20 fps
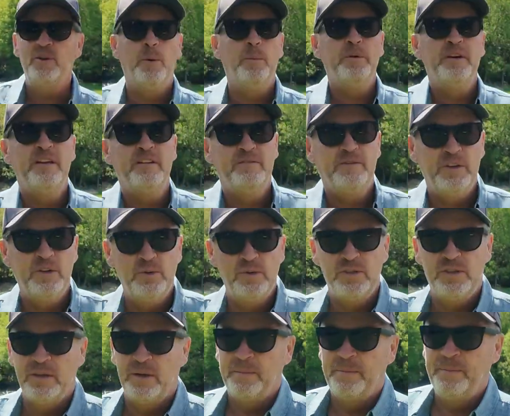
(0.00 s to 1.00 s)
nobody
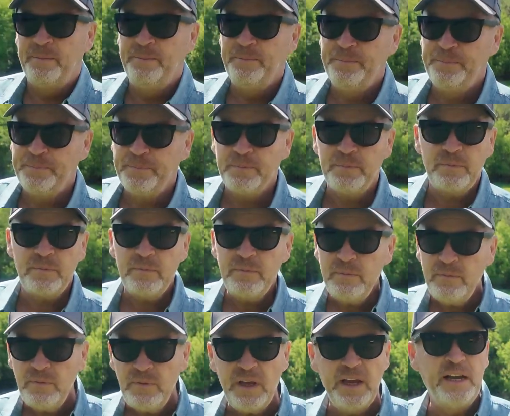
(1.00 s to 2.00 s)
views them,
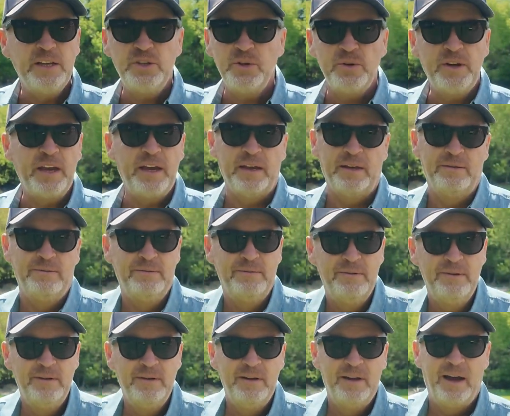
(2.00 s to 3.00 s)
that's okay.
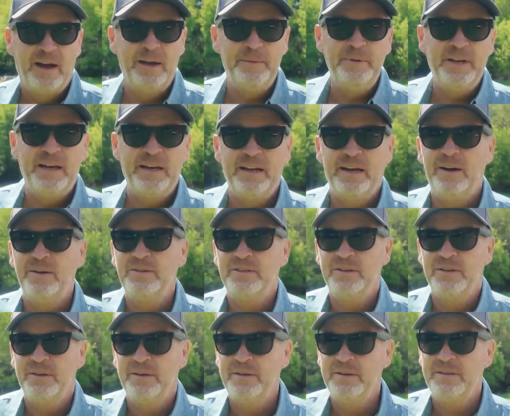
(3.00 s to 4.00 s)
I'm not out
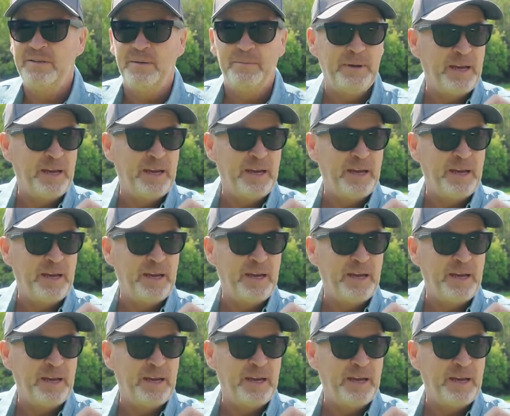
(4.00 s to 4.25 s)
to